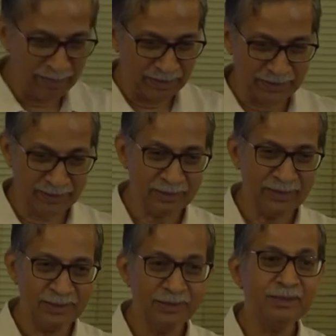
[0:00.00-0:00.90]
person
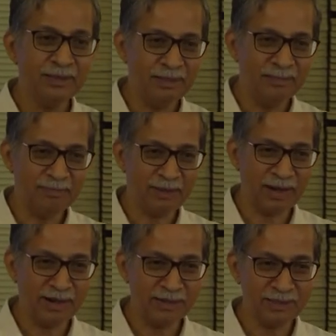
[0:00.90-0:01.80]
but
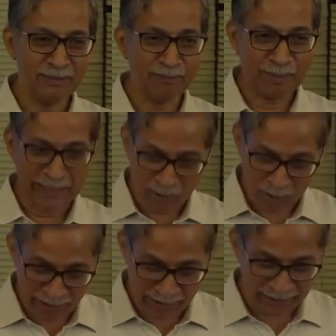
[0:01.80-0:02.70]
under some
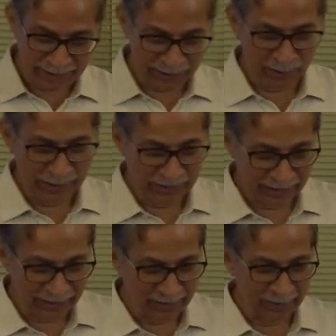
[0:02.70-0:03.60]
peculiar
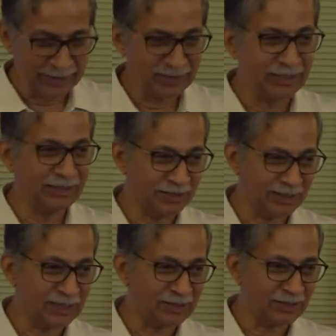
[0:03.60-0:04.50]
situations when she is
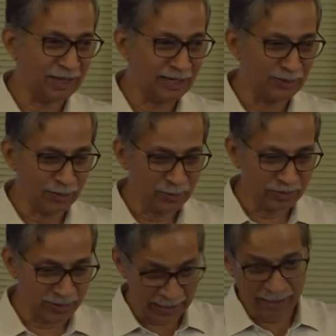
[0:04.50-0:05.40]
stressed and you
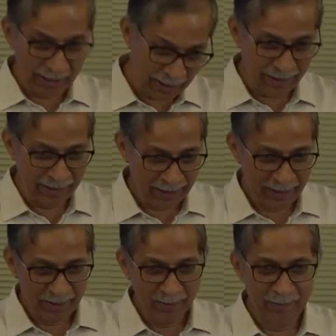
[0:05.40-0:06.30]
trigger her
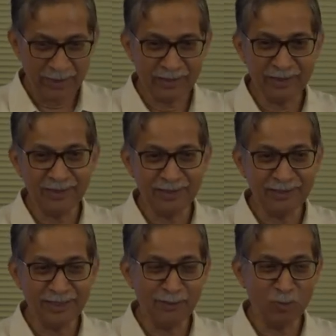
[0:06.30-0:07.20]
with uh,
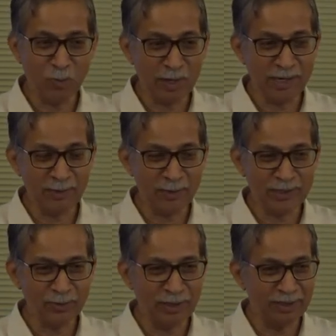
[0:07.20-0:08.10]
some word
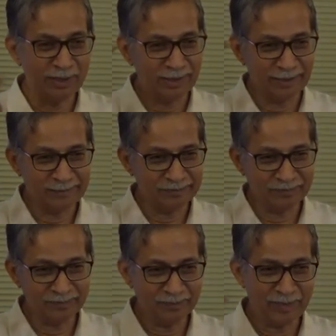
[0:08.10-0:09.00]
which will
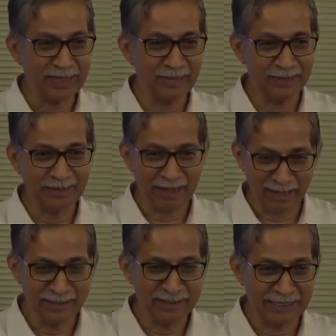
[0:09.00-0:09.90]
um, make her
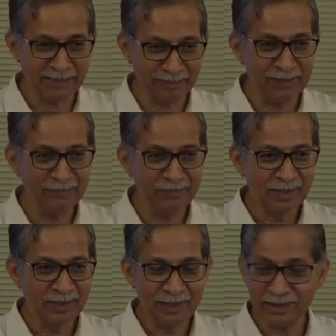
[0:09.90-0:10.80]
unstable,
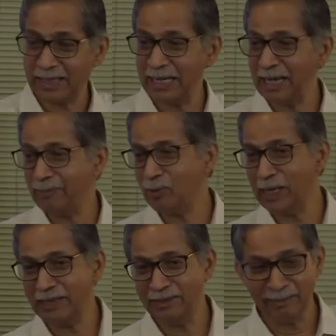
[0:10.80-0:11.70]
it can happen
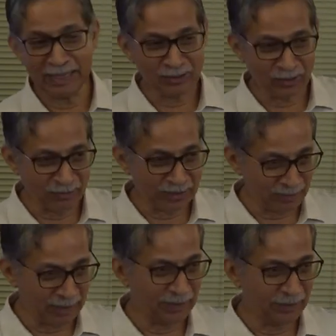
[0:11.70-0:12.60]
to the best of us
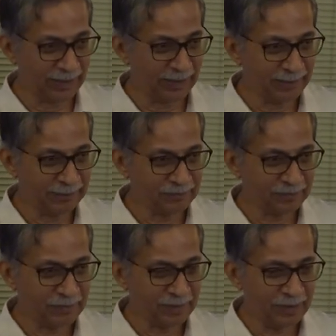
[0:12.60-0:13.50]
by the way.
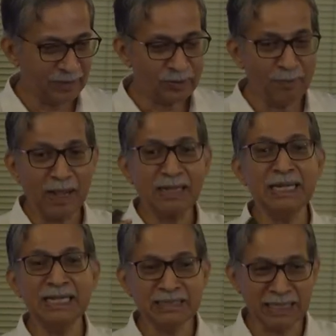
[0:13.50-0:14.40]
So
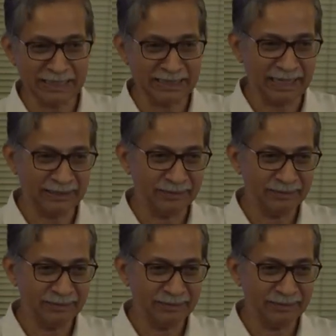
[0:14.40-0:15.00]
buckling is like that.